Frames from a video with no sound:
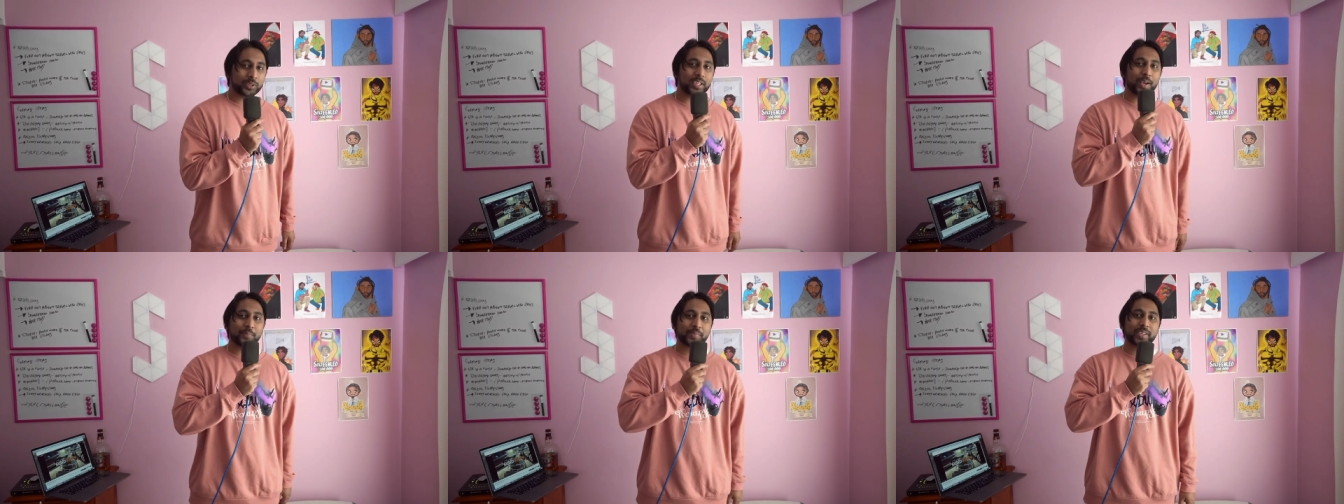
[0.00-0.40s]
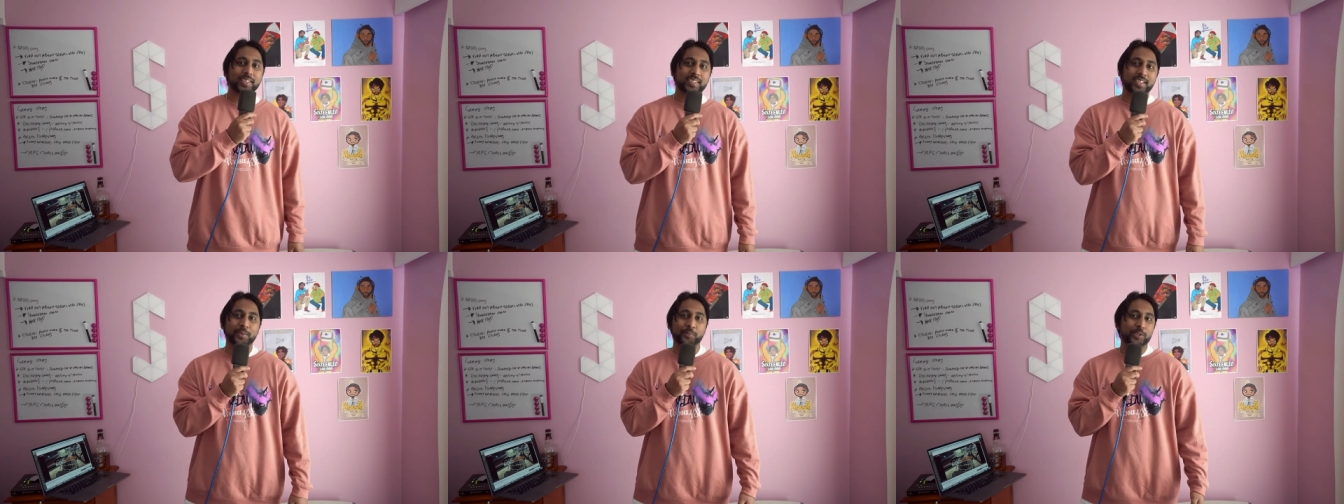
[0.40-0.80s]
With that being
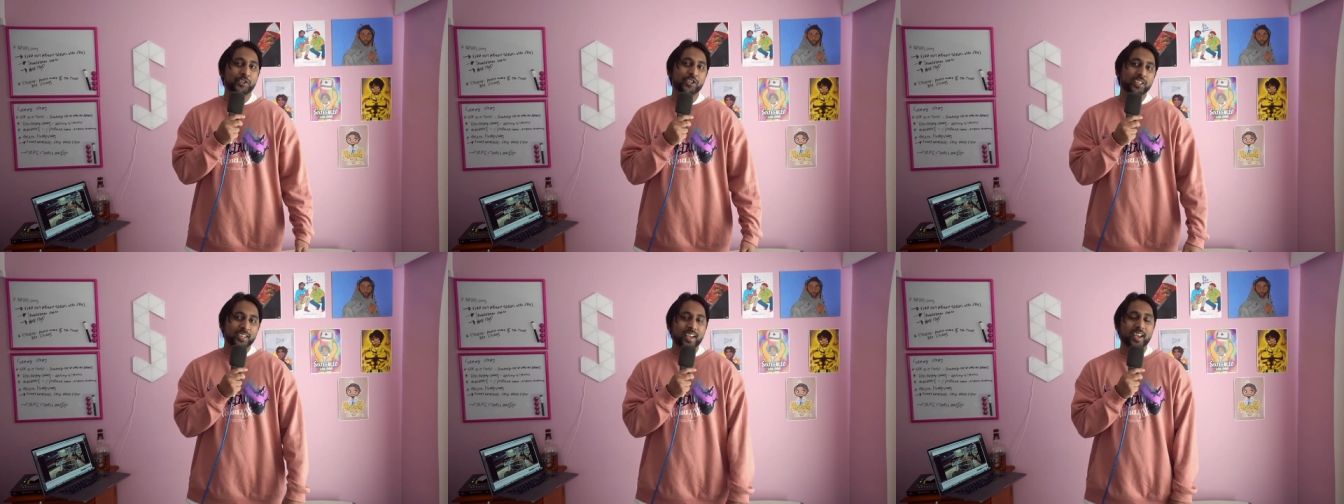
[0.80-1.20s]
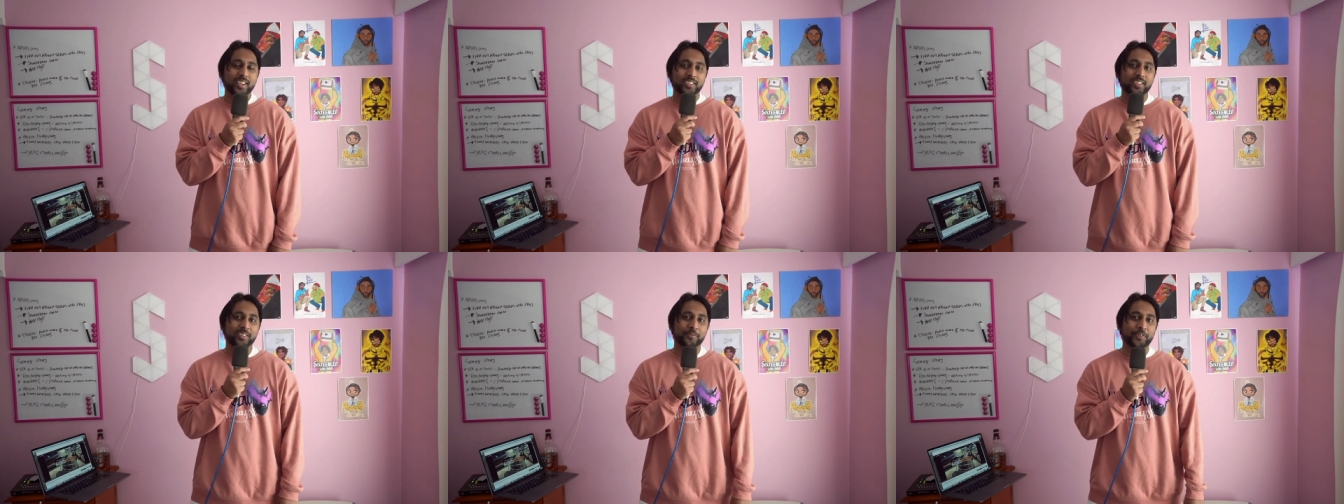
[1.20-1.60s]
said, we should get
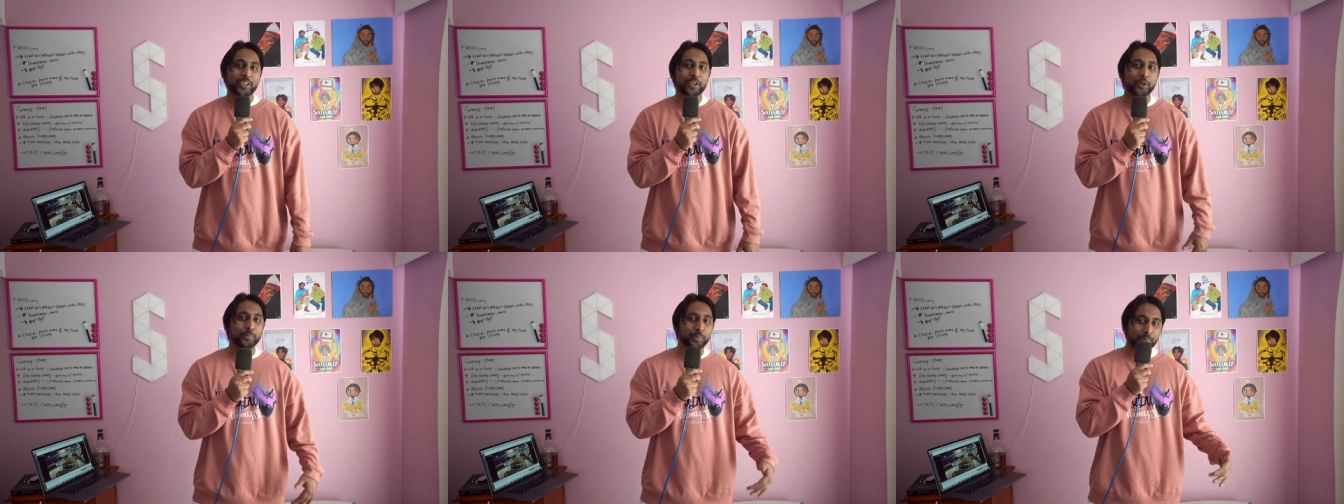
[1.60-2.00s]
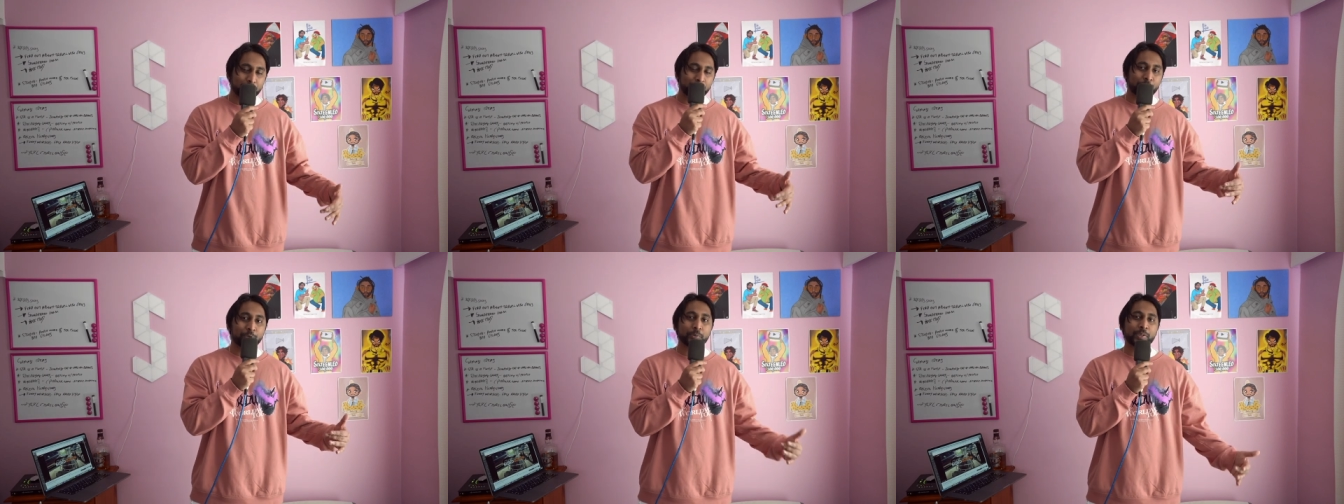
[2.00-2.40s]
into the video, but
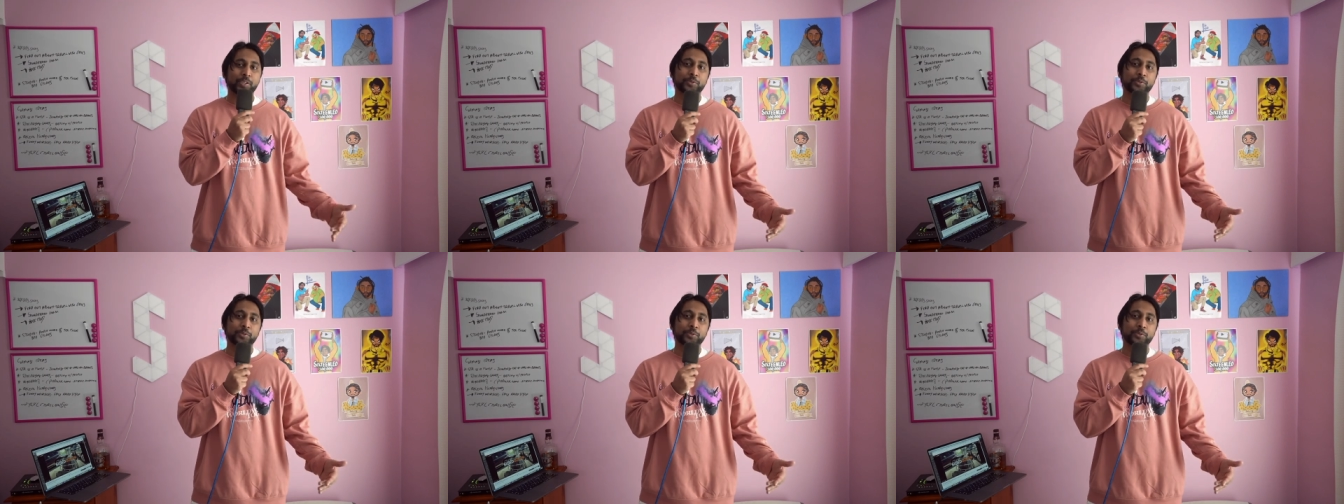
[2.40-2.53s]
before we